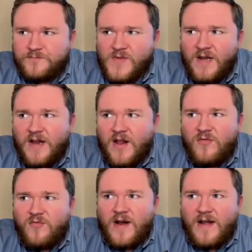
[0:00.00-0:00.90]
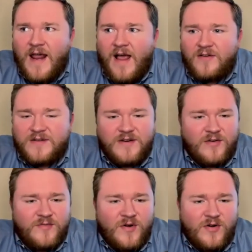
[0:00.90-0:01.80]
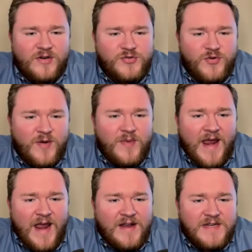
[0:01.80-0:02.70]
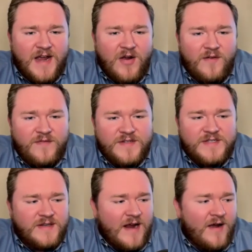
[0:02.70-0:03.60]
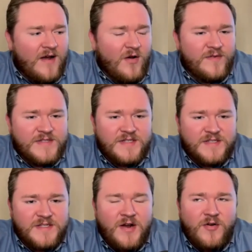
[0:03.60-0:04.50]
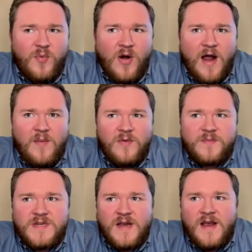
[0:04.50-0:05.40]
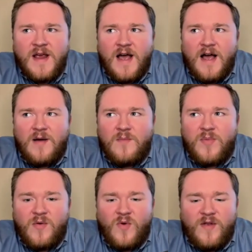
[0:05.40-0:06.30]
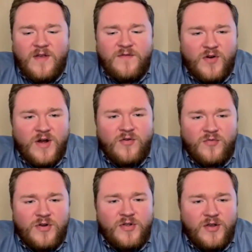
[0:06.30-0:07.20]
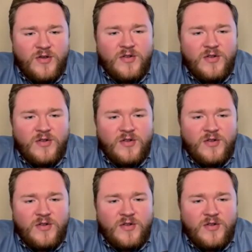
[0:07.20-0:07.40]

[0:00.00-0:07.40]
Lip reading: right now are extremely anti-office, and office has a ton of problems. But if you're in a really good